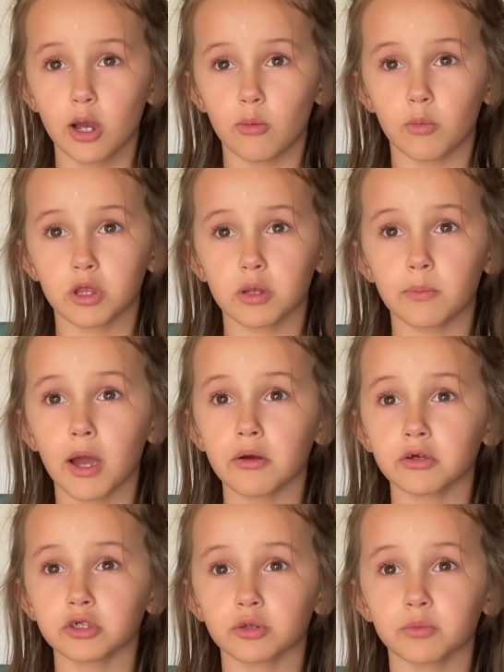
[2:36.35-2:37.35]
When the pie
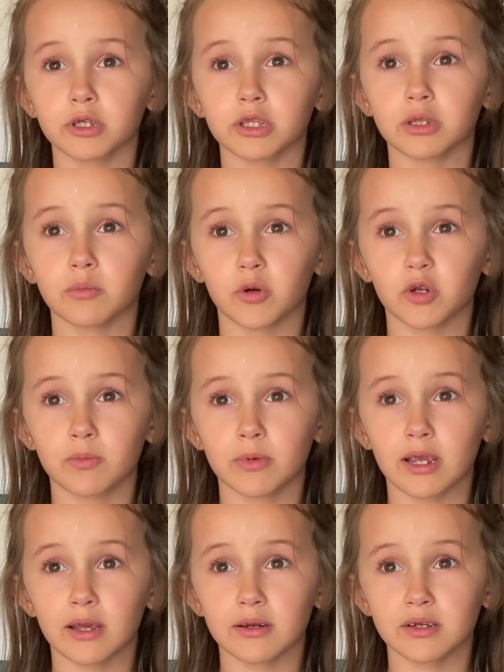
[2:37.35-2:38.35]
was opened, the birds
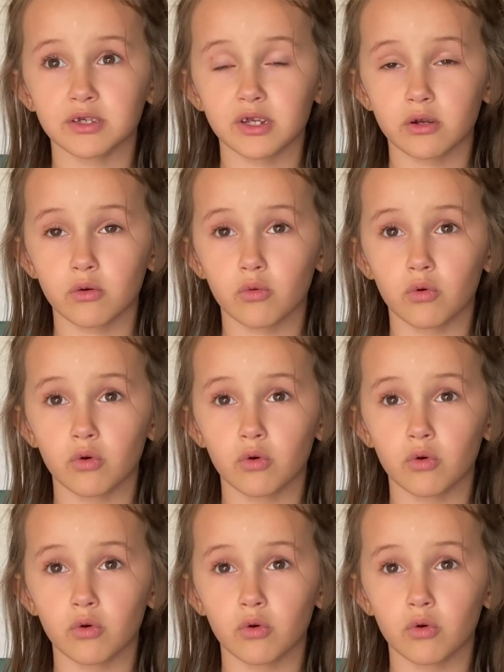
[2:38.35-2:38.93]
began to sing.